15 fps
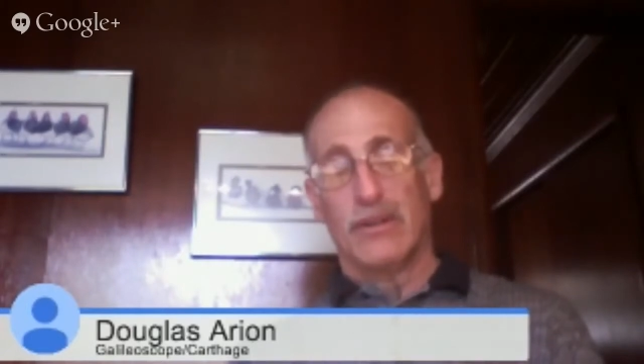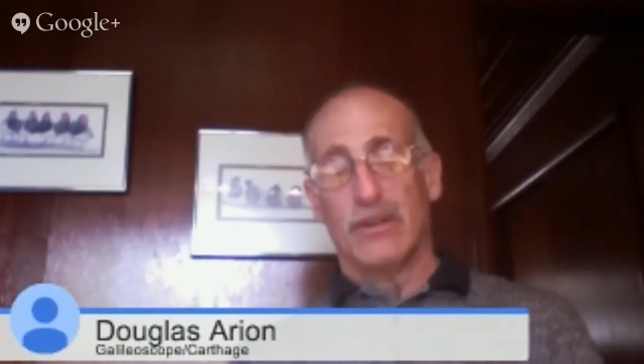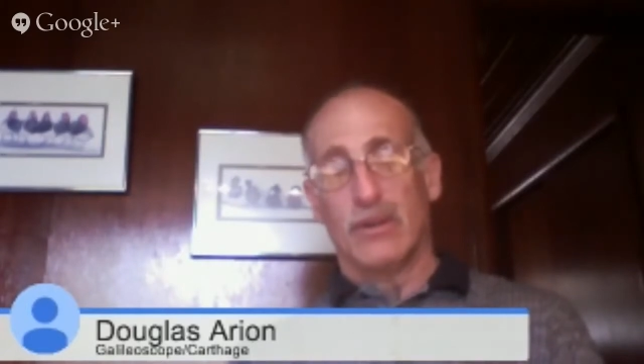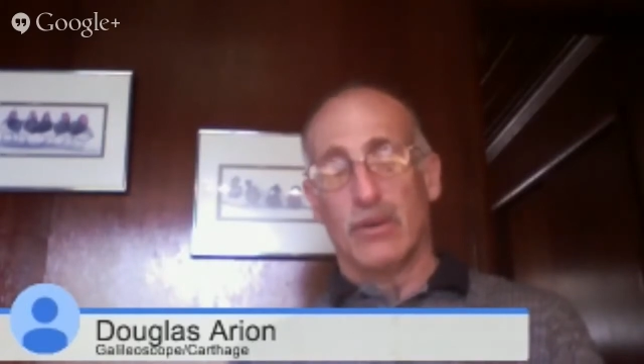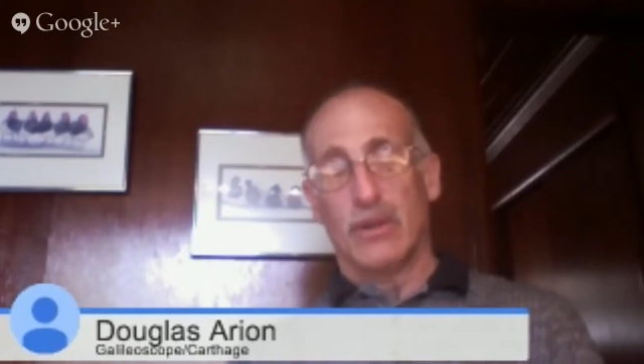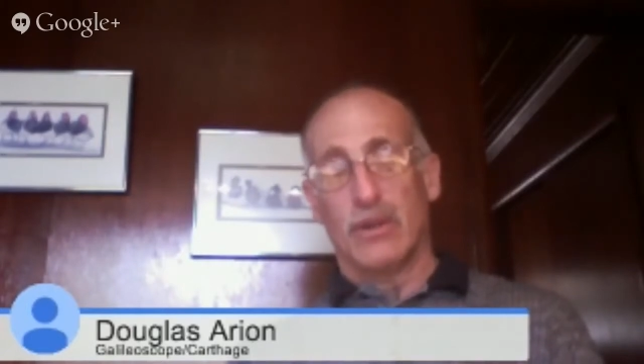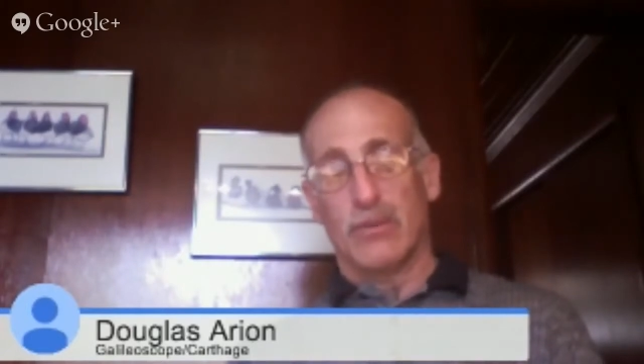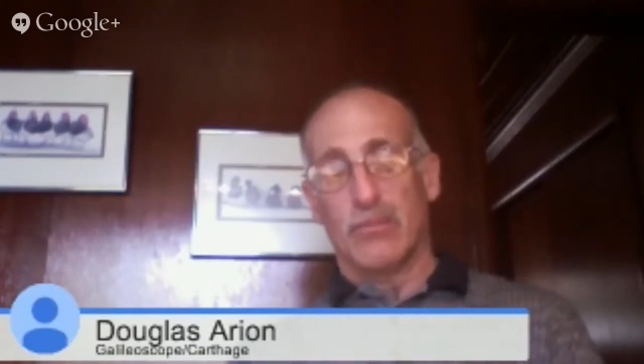
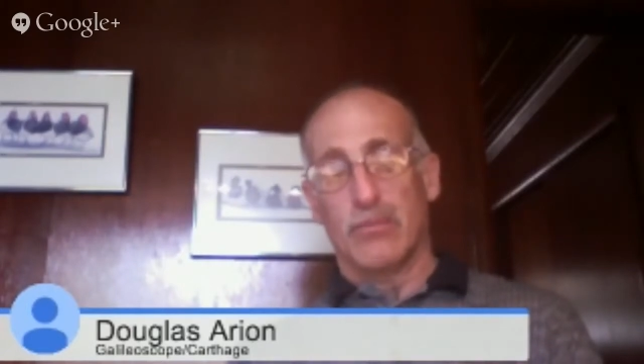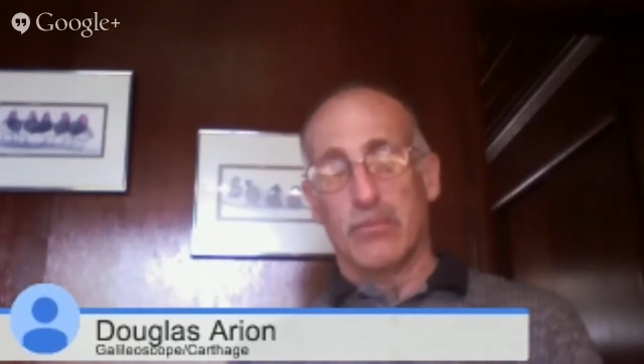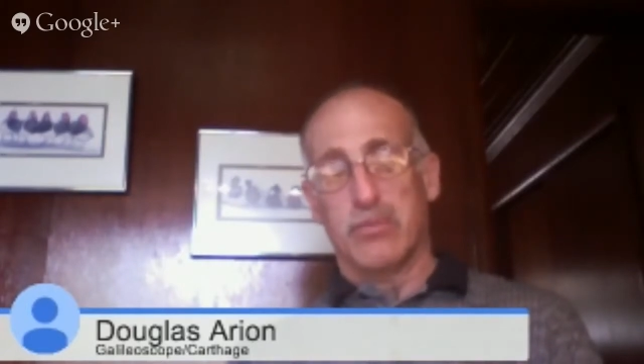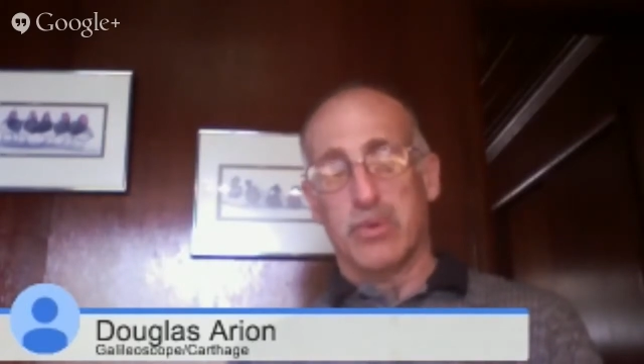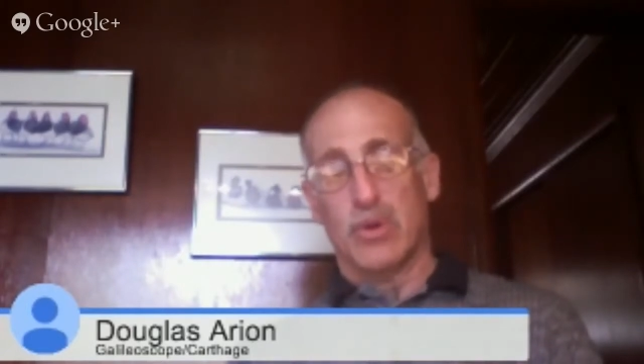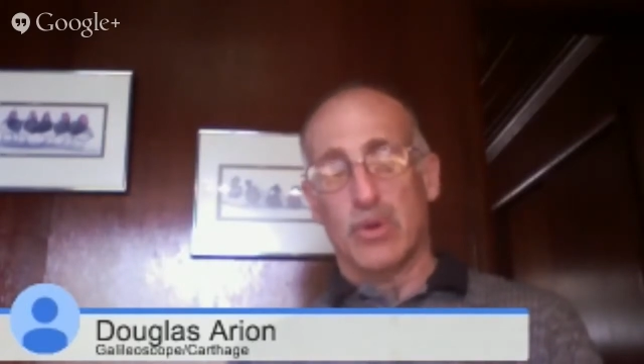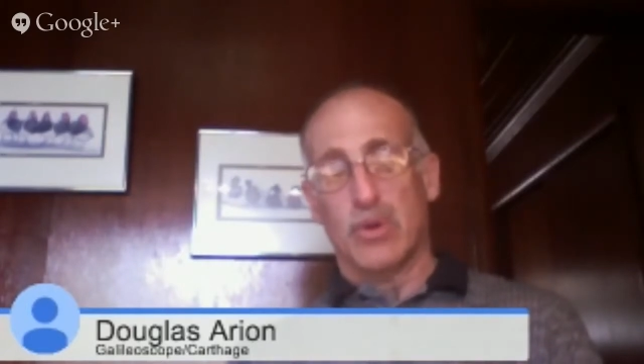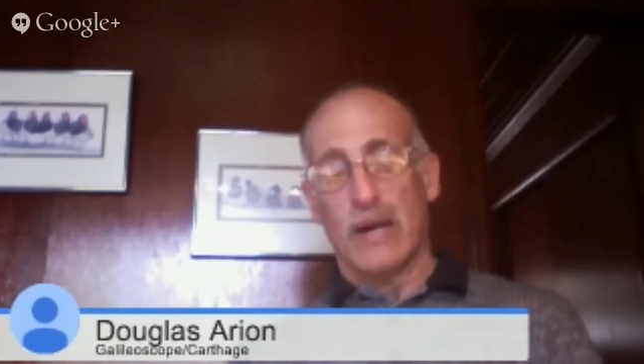the, the
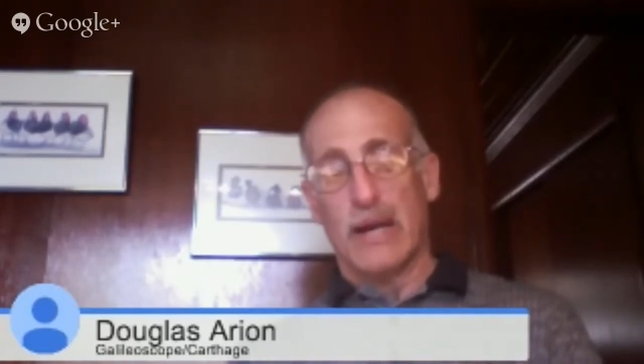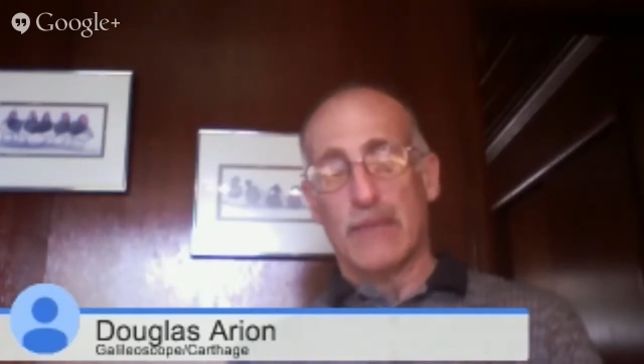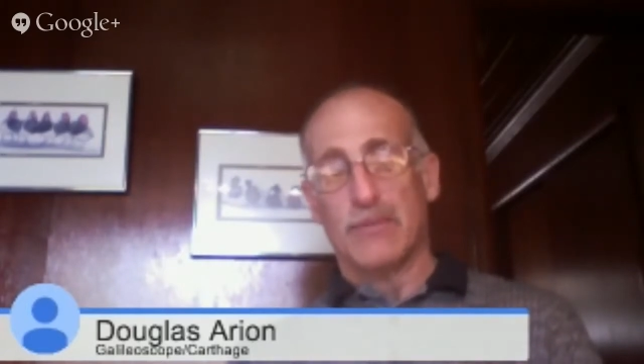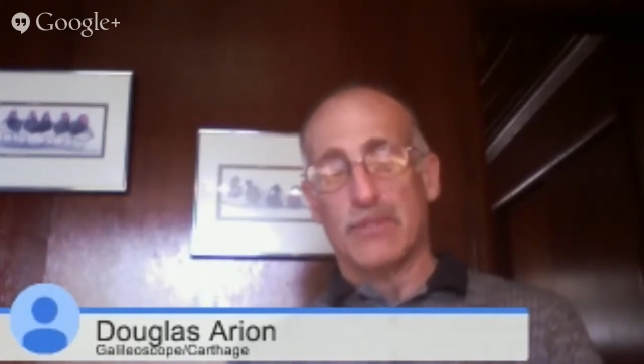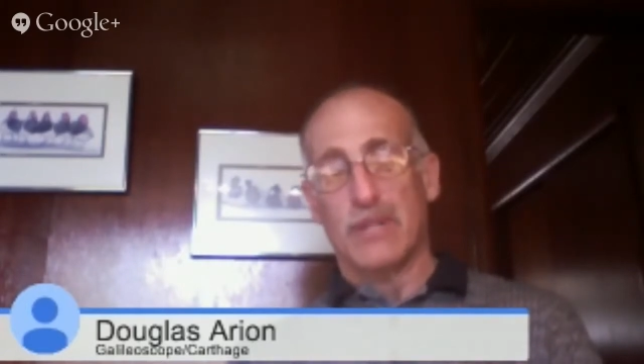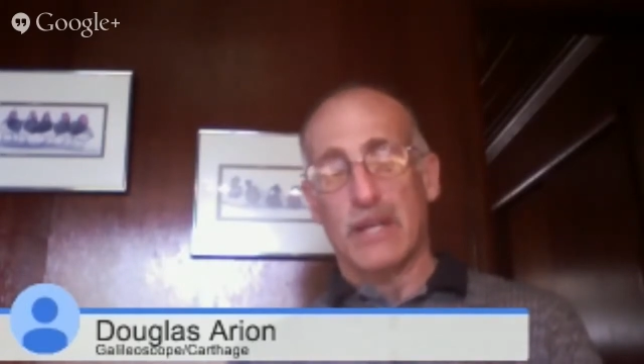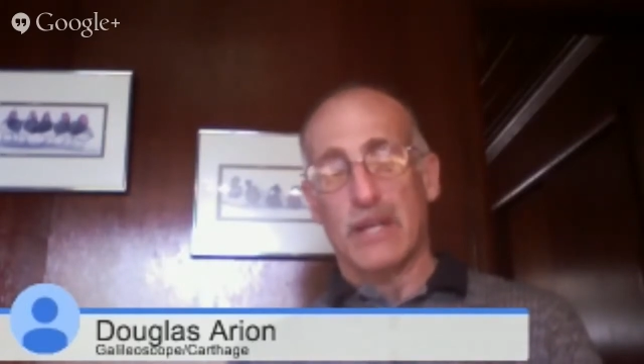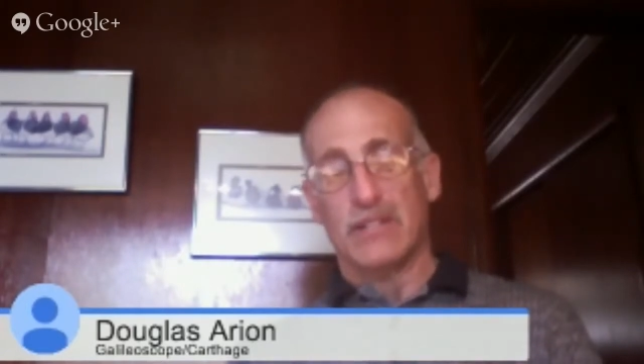
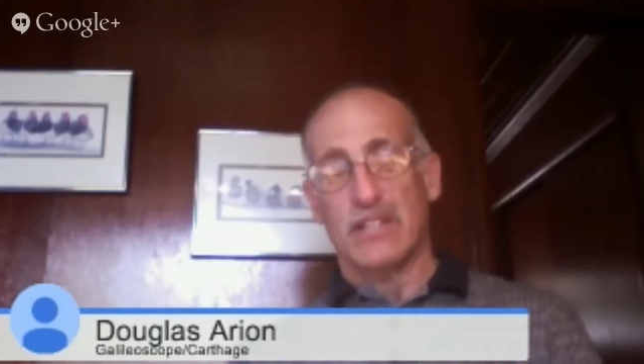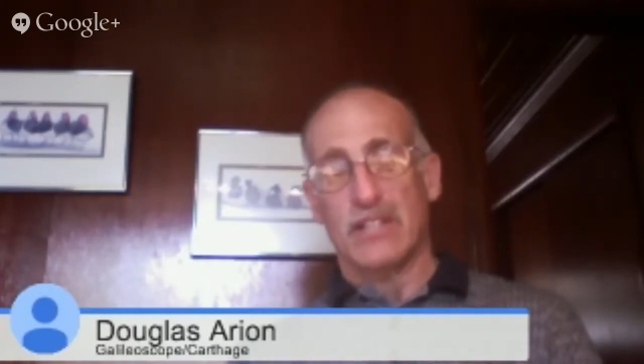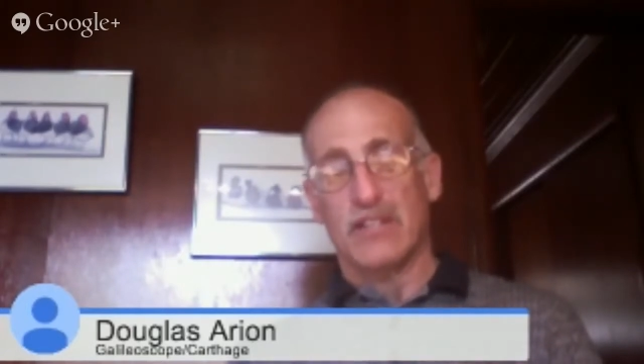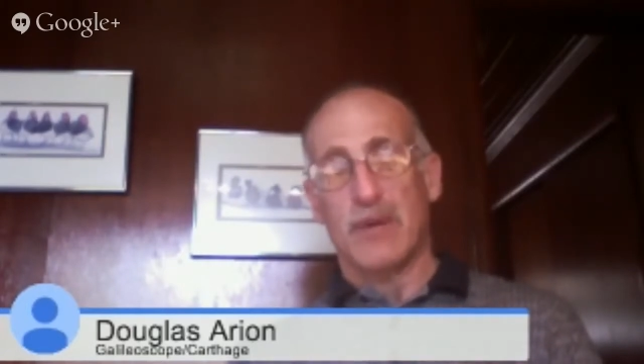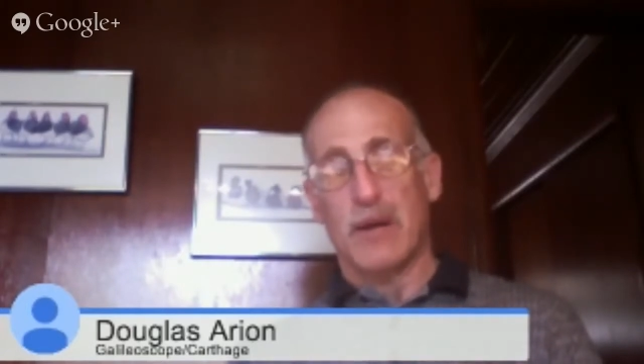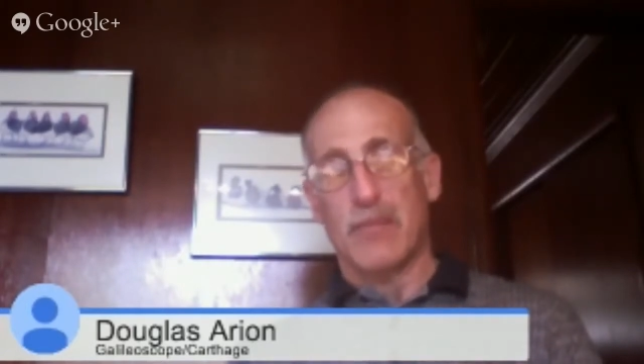programs that Steve